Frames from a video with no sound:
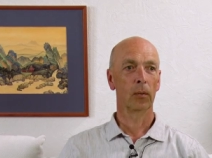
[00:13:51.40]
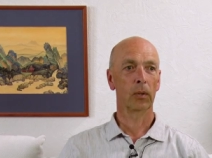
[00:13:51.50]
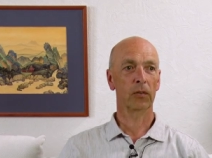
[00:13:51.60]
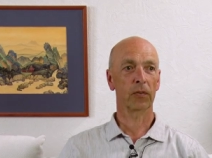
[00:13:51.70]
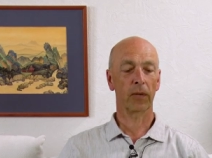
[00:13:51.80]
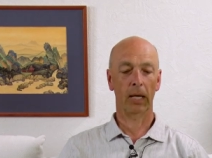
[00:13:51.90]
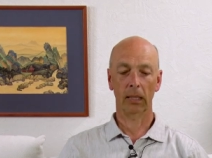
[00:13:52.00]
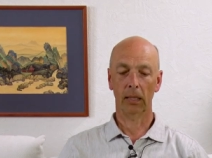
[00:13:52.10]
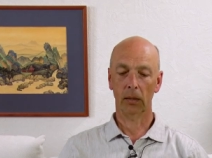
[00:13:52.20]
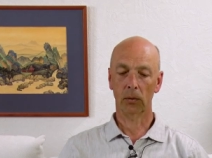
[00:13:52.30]
which
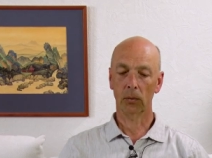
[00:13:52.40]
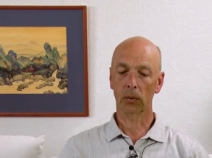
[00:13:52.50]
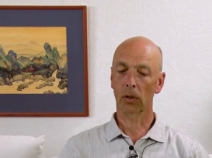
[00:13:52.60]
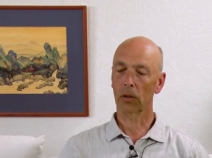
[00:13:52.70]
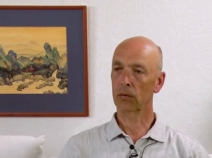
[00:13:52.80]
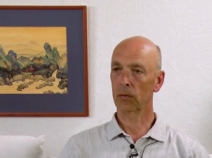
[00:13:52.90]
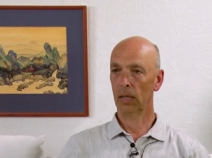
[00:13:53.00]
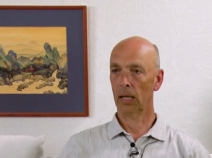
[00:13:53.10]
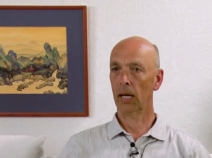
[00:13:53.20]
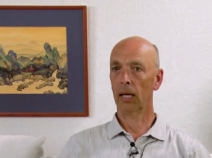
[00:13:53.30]
finally do not
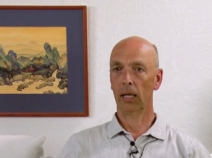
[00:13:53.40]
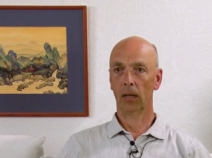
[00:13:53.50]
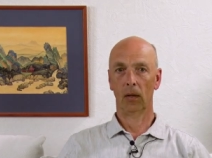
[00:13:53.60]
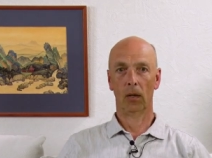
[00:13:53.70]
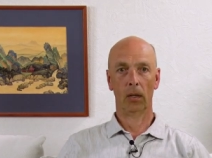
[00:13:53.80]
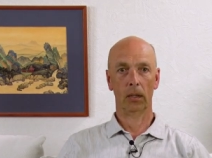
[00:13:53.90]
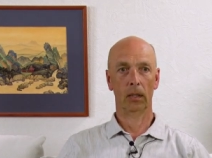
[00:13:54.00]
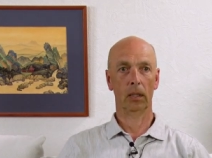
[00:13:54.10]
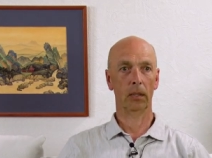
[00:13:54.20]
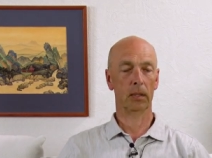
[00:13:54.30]
rely
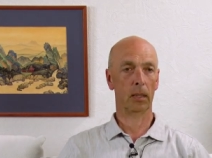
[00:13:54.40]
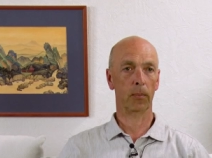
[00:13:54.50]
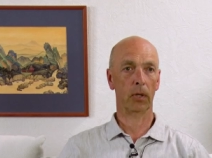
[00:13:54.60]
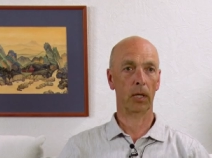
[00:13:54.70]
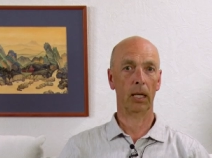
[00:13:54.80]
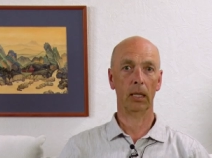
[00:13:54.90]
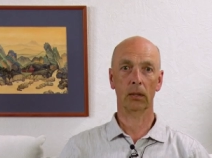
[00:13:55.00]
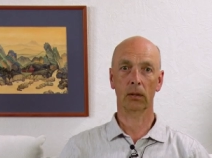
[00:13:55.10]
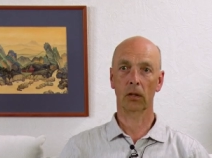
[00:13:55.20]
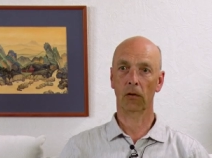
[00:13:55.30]
on a
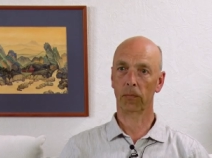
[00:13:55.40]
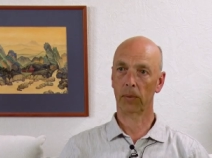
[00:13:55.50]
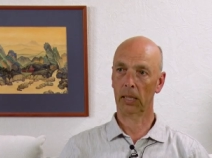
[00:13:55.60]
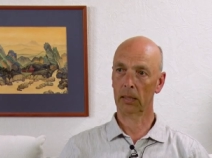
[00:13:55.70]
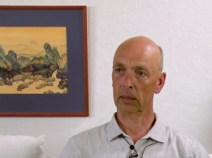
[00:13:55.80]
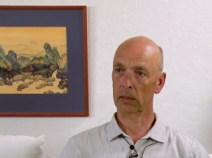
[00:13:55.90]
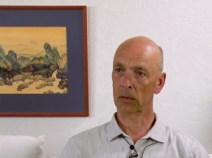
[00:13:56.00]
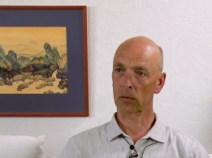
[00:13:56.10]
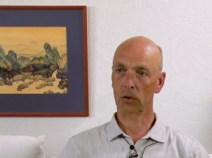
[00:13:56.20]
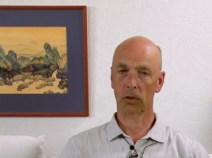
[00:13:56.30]
separation of practice
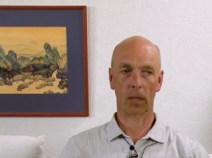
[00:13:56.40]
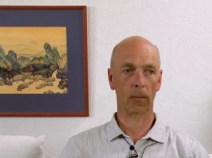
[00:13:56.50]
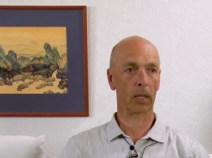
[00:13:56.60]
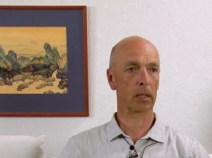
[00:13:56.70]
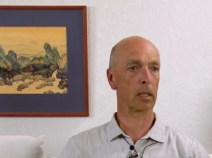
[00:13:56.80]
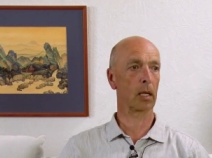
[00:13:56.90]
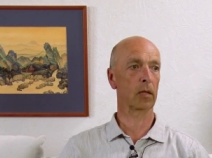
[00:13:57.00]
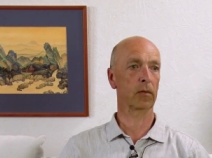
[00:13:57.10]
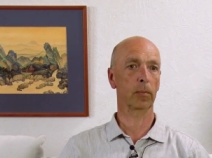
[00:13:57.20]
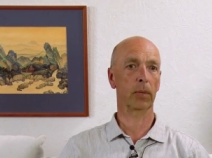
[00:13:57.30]
into Shamatha
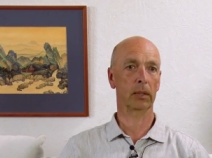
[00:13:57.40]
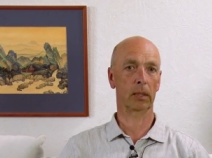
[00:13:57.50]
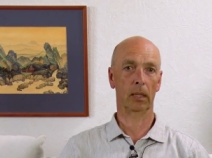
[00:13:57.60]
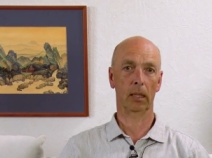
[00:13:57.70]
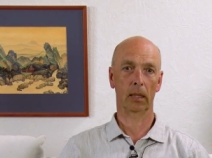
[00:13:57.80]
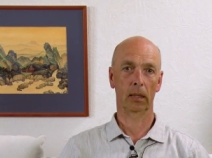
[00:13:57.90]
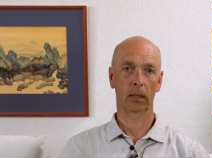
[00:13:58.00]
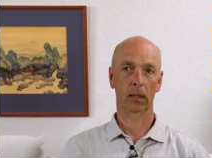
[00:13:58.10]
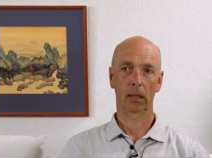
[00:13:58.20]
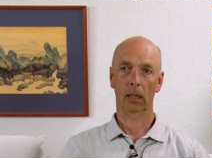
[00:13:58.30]
and Vipassana.
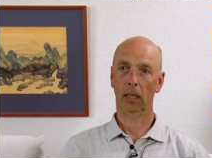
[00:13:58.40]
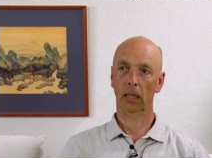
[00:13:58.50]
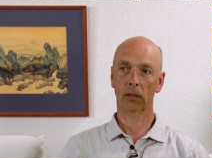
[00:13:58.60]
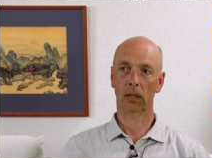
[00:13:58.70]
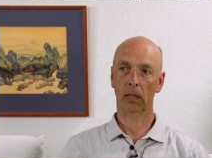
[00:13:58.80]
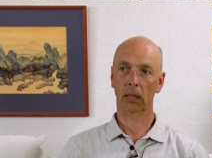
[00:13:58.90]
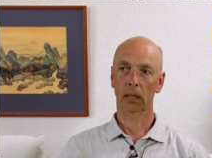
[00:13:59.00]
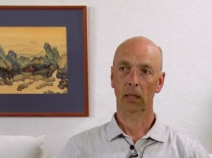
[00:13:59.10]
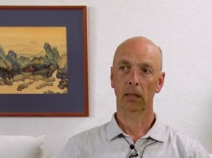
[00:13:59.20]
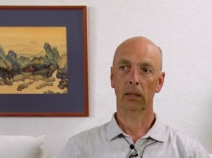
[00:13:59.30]
Actually,
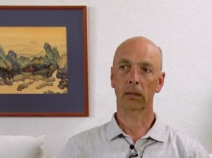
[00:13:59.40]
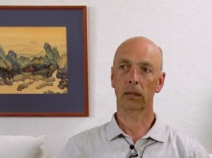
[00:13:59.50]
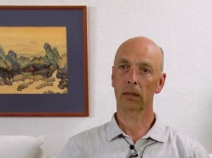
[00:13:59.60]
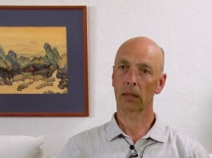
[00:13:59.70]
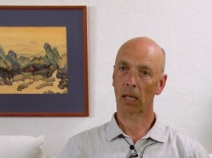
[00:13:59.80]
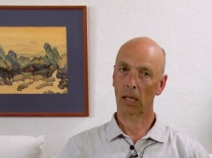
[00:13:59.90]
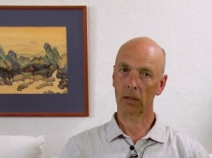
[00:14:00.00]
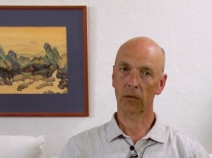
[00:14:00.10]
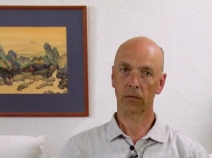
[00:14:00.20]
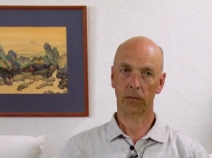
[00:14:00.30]
this is an
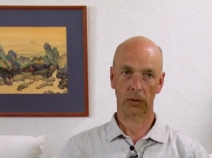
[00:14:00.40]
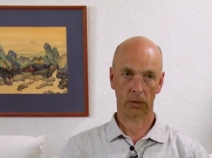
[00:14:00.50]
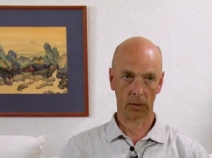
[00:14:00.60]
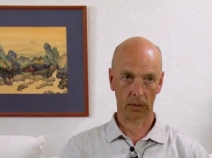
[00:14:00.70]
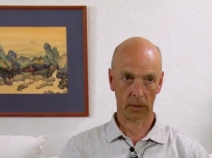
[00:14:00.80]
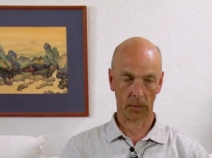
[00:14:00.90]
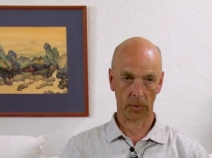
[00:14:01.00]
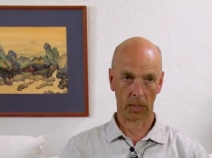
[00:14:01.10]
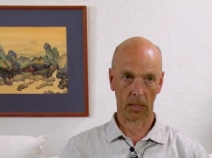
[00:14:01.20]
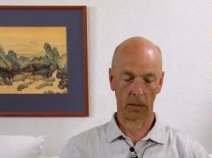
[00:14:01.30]
artificial
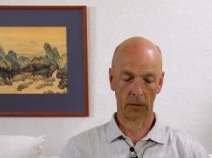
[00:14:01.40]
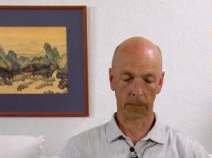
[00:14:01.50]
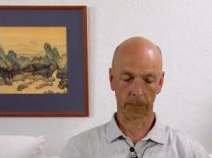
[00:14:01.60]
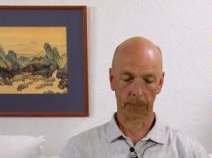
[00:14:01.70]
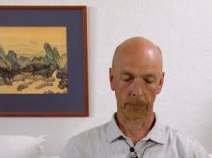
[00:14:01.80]
separation.